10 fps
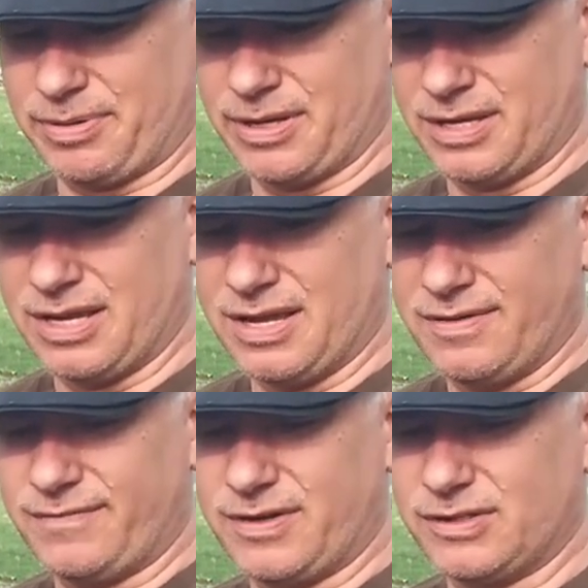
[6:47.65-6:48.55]

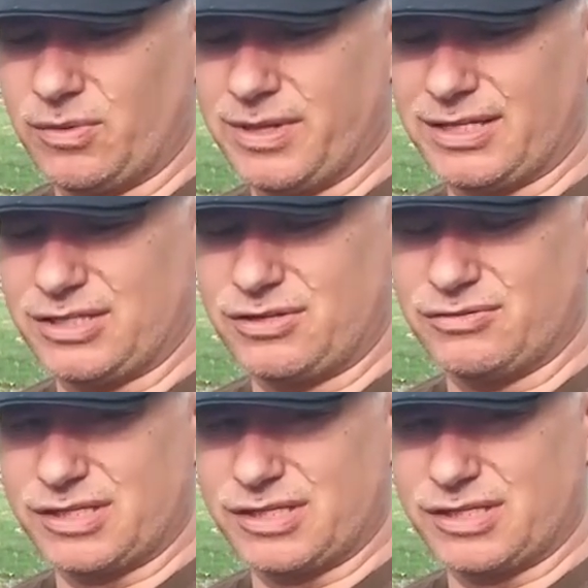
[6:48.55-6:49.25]
If you use one that's too